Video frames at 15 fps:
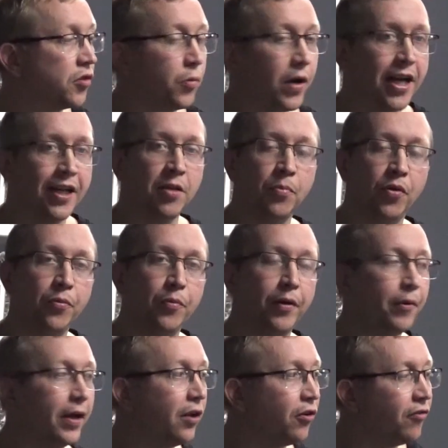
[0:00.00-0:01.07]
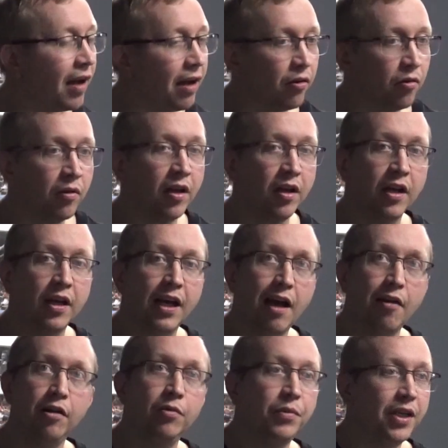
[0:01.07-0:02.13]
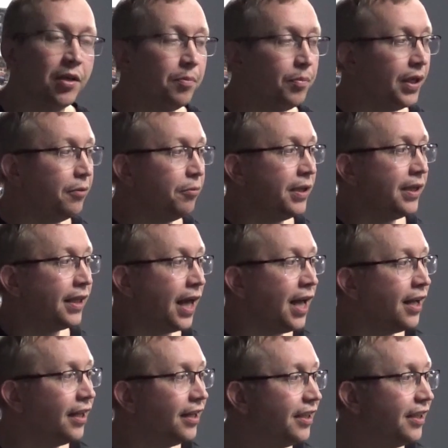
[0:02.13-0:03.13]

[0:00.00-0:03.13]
So we're at the point where we're looking around going, how can we compete with that?